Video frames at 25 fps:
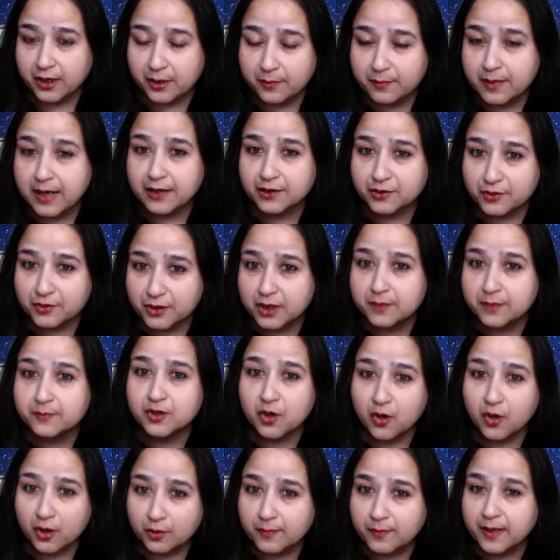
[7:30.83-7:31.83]
antonyms,
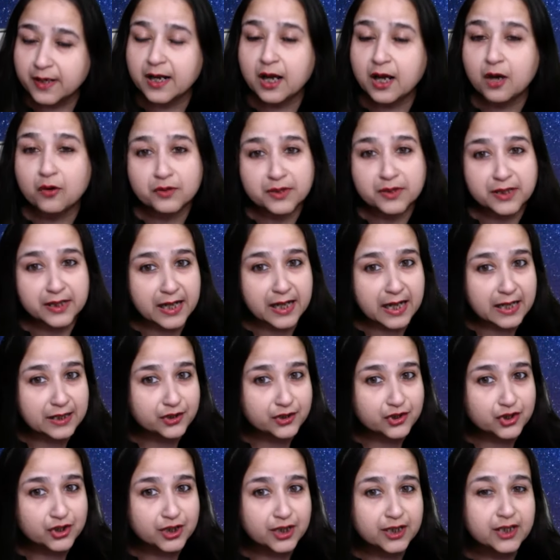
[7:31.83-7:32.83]
odd man out,
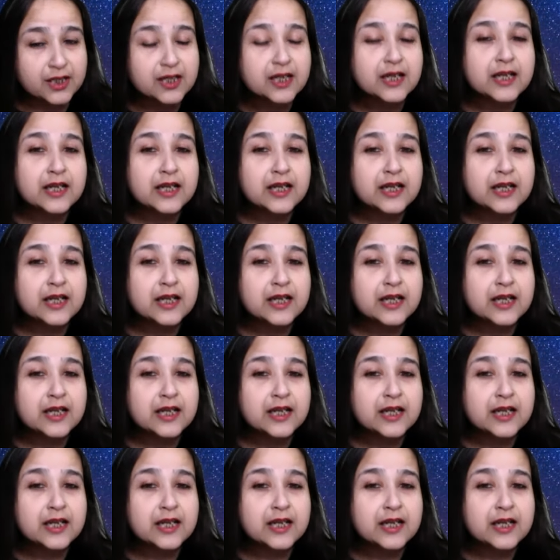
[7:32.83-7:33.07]
analogy,